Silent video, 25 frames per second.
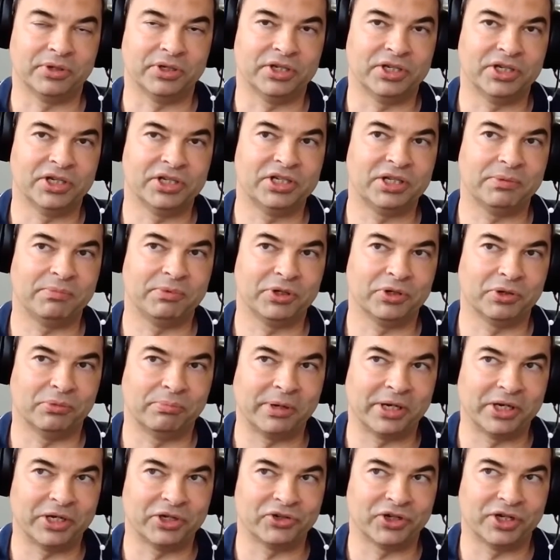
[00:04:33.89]
And in a typical
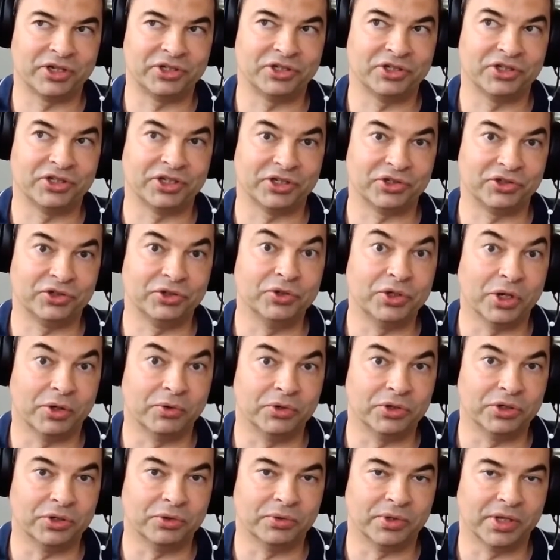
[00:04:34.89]
penetration test, you
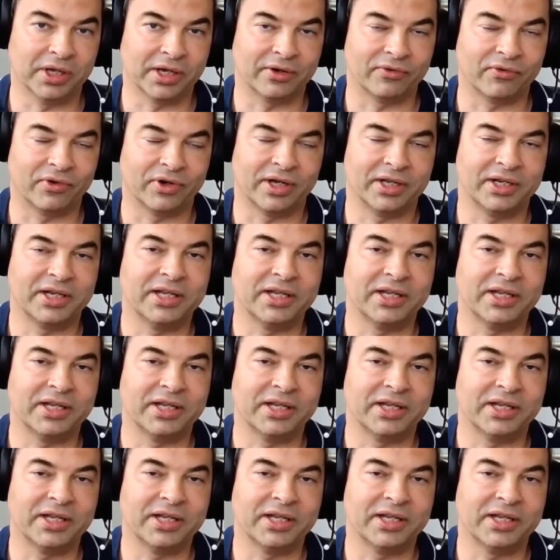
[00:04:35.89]
don't do that, right?